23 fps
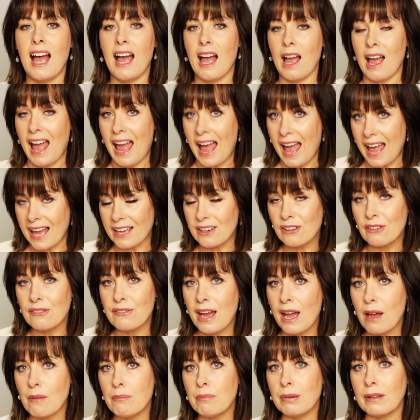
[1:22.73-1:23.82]
out of
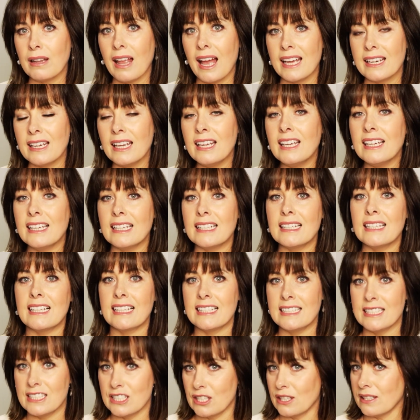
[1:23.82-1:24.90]
our bladder
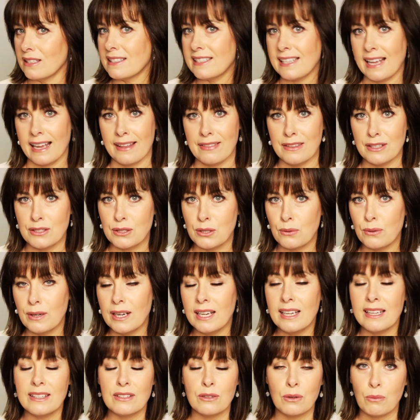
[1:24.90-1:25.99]
into, say, the
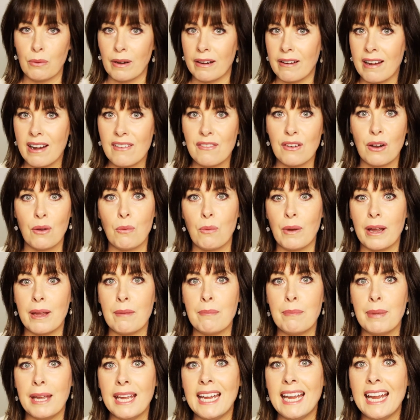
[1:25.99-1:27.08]
toilet or wherever we're
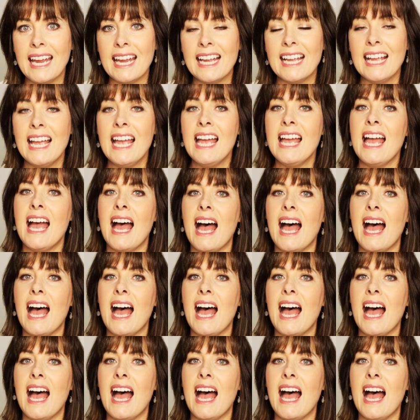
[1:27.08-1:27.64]
peeing